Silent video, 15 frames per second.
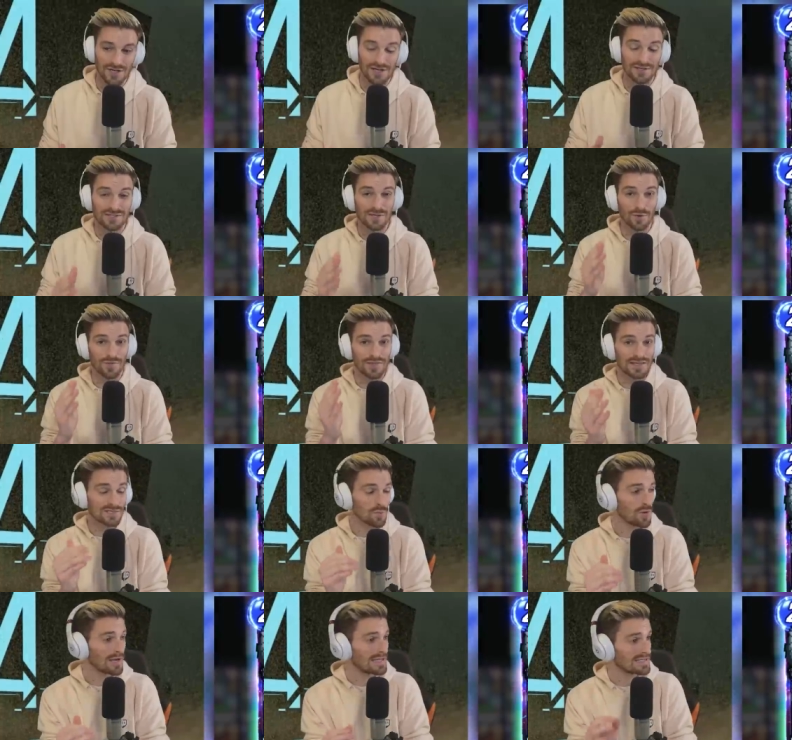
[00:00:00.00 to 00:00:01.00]
And so this
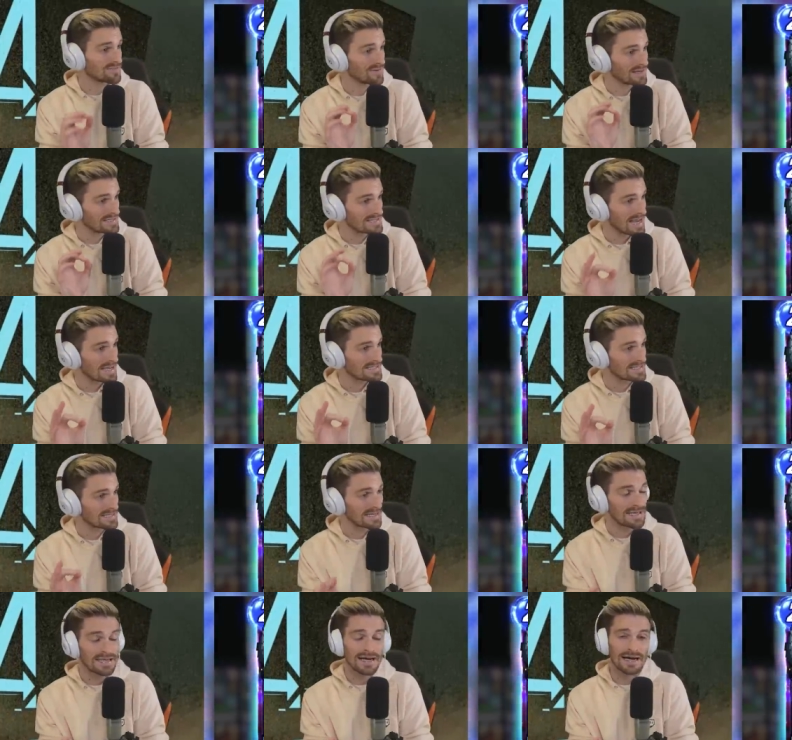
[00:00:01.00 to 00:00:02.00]
one is fantastic
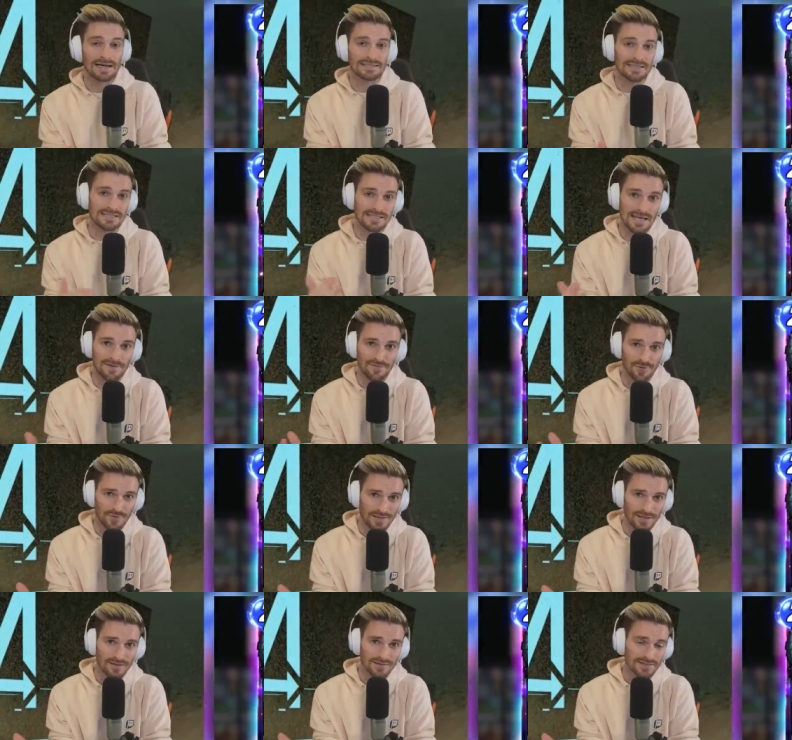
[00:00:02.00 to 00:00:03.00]
uh, to save for
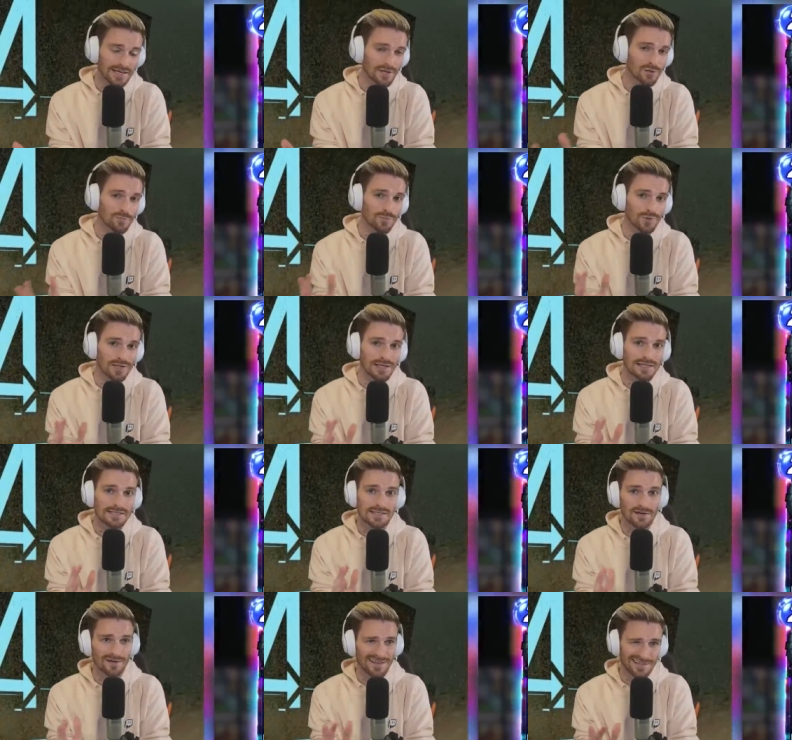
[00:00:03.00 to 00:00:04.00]
the later
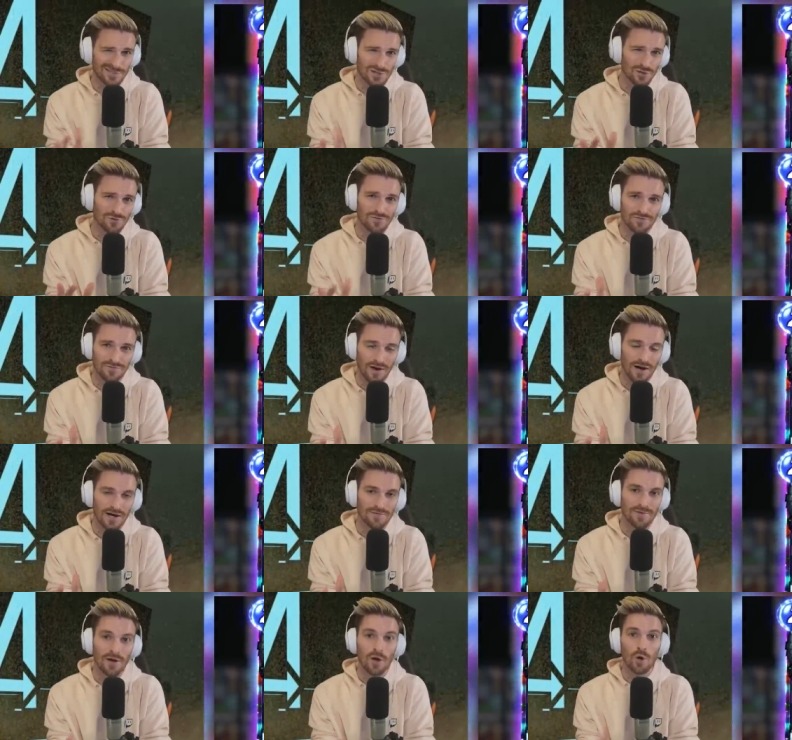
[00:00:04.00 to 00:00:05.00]
plays, like turn
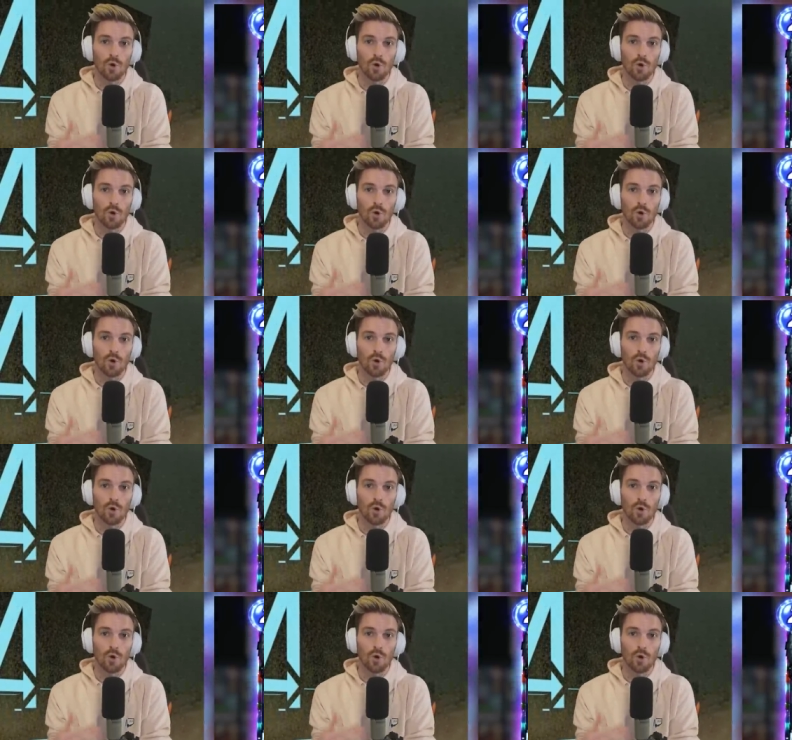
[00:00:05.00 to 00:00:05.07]
5,